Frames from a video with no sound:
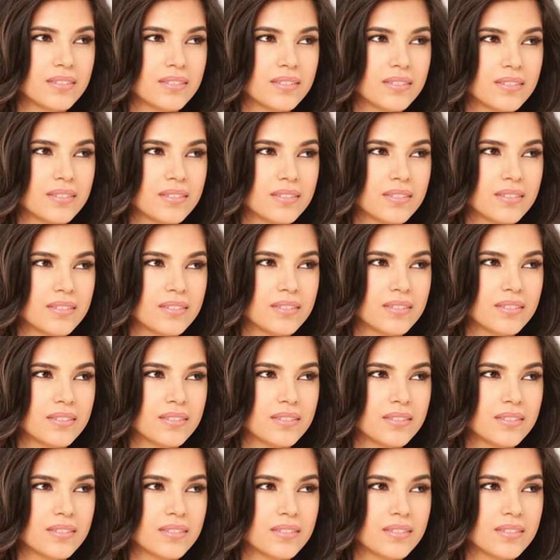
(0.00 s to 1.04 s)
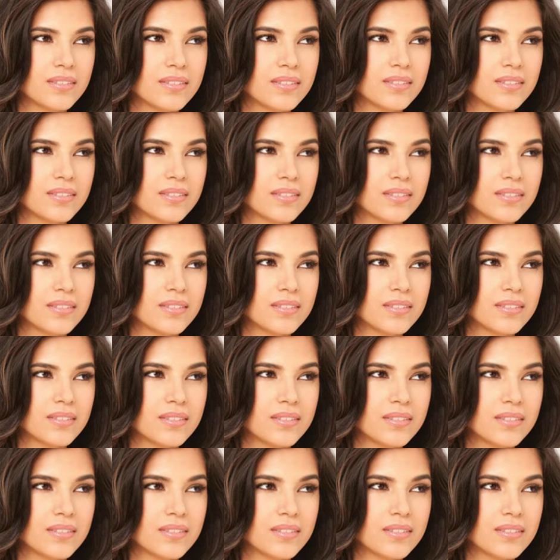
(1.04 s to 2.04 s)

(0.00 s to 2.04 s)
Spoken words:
Nothing is said.